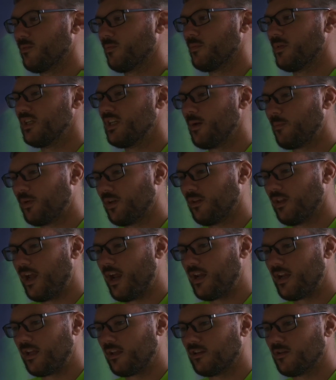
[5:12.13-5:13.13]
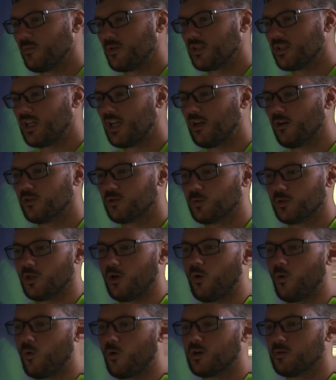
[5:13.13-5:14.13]
manipulating the mosquitoes with a
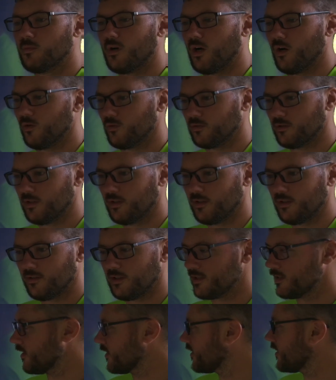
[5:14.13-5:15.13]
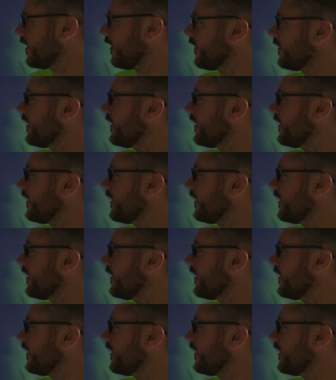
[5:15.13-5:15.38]
hormone. This is still a